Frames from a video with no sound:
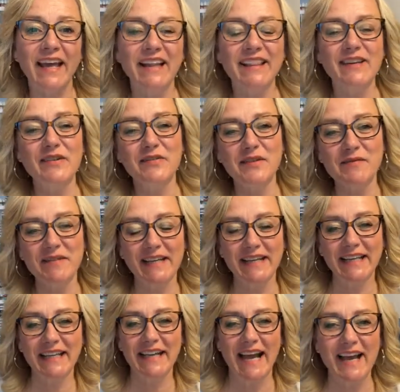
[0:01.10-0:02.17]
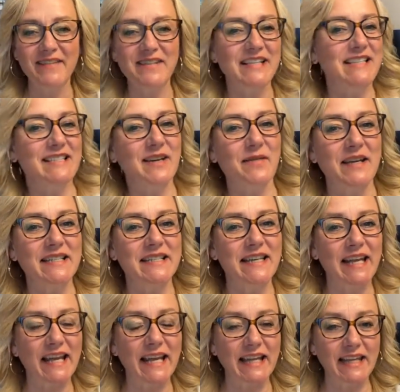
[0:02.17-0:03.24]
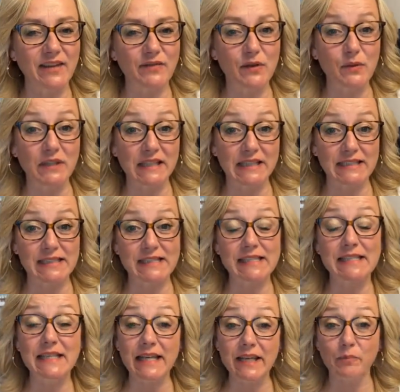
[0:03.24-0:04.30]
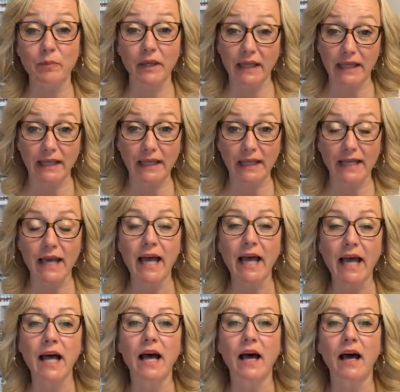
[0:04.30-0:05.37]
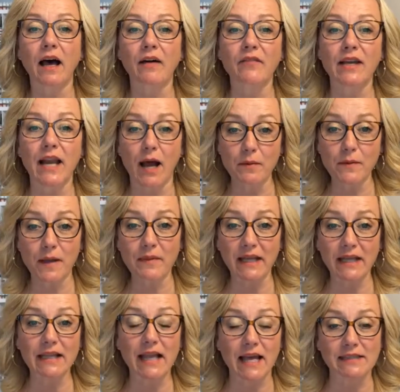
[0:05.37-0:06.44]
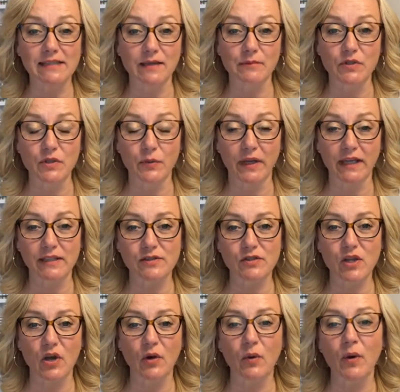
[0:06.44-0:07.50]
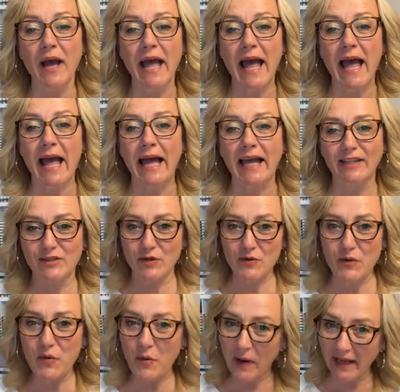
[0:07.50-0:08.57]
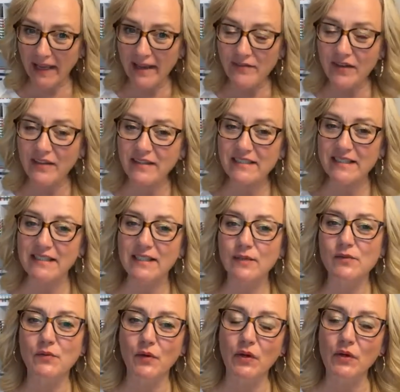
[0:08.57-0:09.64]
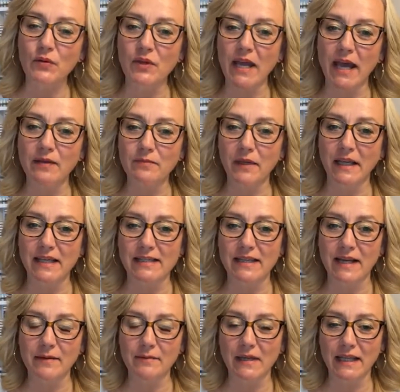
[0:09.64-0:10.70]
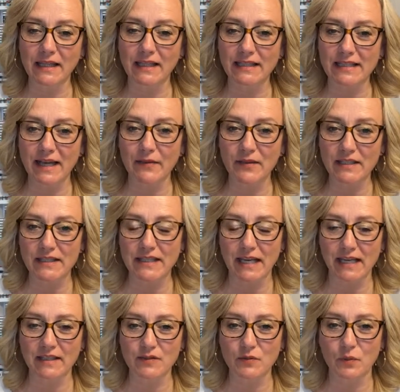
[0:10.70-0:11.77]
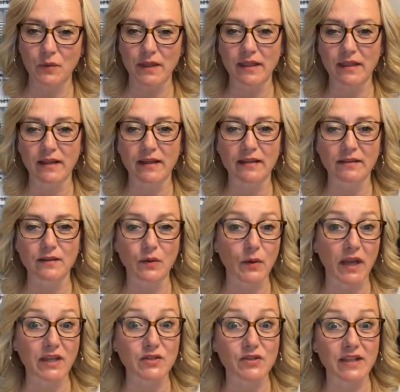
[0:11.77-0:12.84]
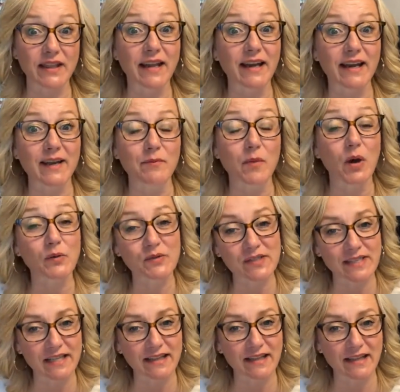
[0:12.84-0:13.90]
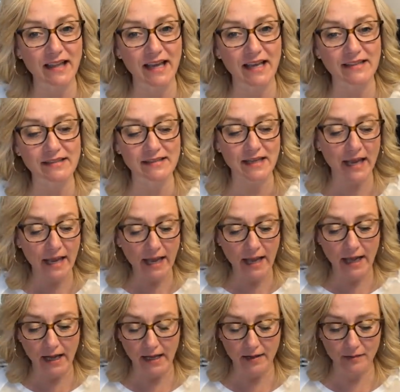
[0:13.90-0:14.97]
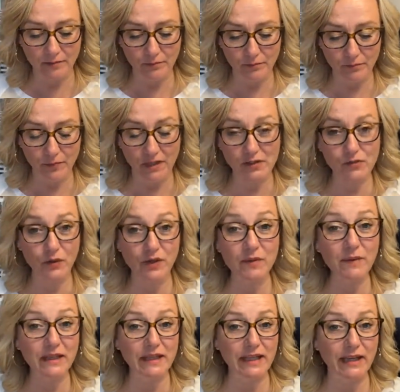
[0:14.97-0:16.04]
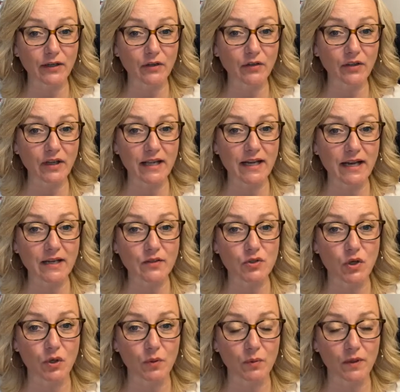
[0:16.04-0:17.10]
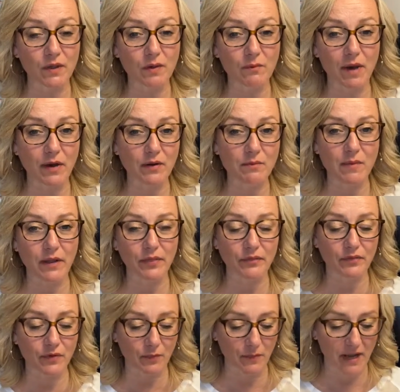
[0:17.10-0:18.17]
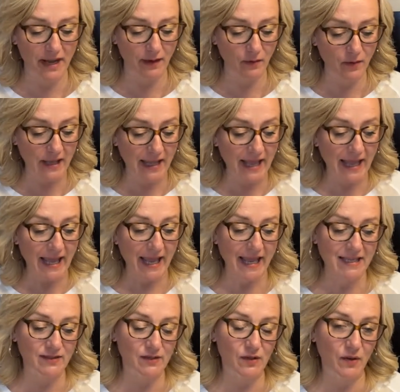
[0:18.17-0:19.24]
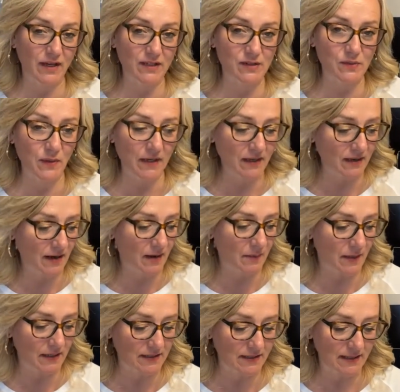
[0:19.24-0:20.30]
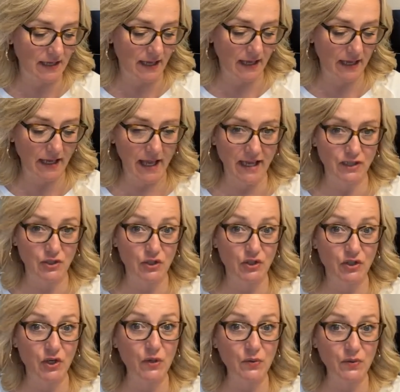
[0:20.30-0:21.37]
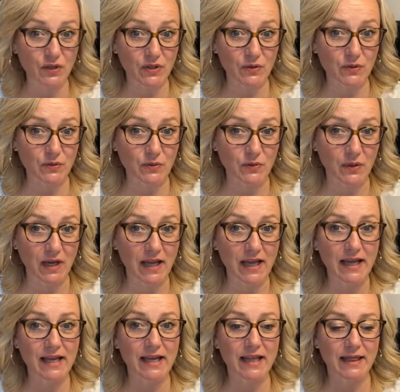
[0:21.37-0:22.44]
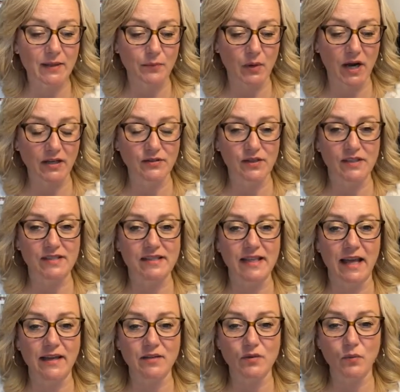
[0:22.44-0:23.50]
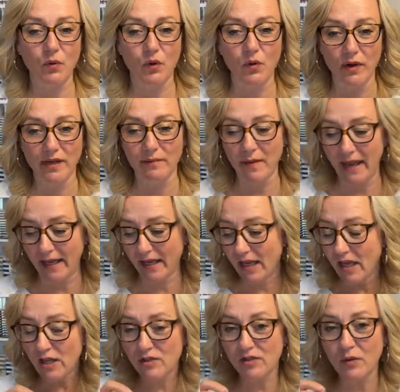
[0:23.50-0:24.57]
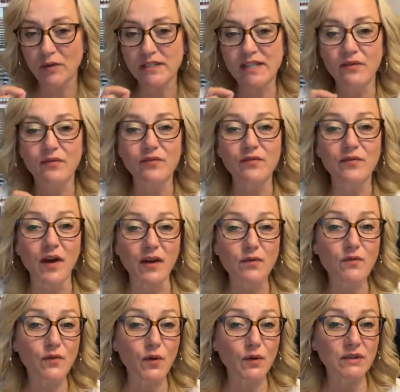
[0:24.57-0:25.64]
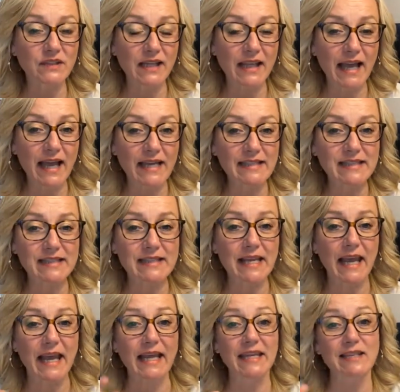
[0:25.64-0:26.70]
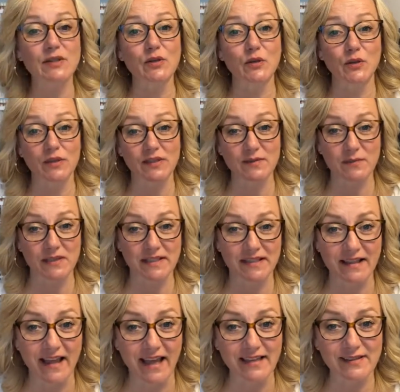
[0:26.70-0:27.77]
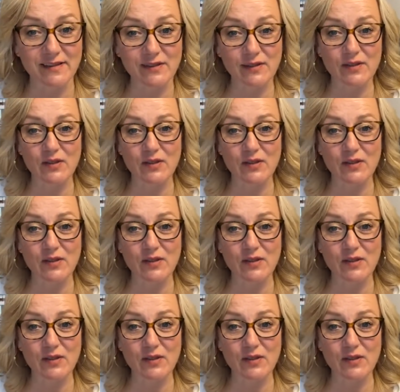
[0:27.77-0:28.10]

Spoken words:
Hello everybody, I wanted to come on today and give you a little sneak peek of an upcoming class I'm doing. So I don't quite have all the details for you yet because I'm nailing down the date with the location that I'm hosting the class. But it's going to be later in October, about a month from now. And so I just wanted to come on today and show you the projects that we're going to make. So it's a fun fold class and it's a Christmas class.